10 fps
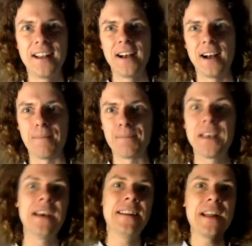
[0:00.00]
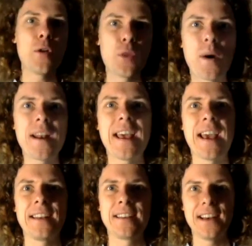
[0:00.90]
Now, on the one
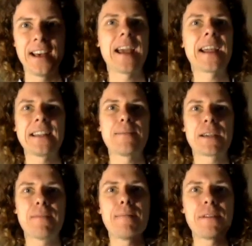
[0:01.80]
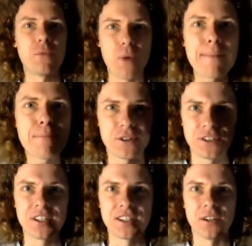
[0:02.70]
hand, an academic might be the right
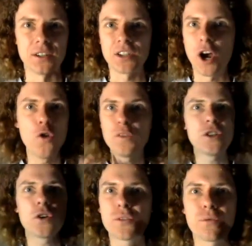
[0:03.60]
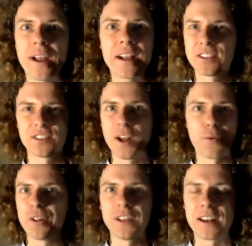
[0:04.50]
person to tell us. Only Dr. Frankenstein
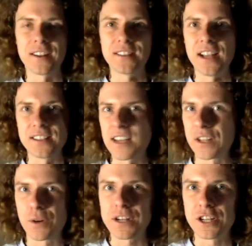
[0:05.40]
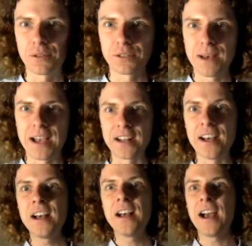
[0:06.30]
really understands how the creature was made.
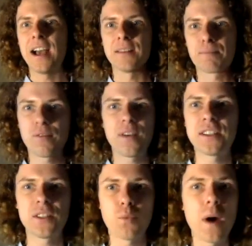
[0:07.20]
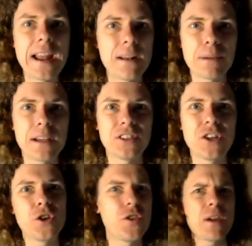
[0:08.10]
And Professors Wade and
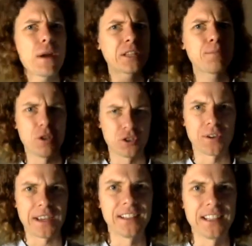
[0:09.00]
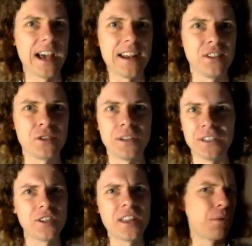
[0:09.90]
Piazzotto, they're experts on Gilead history,
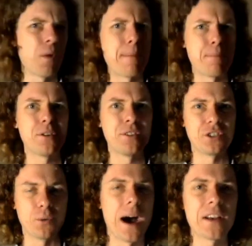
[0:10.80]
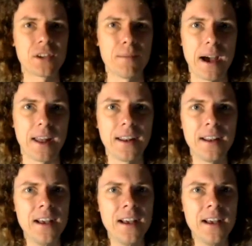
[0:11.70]
so they're the right persons to ask about it.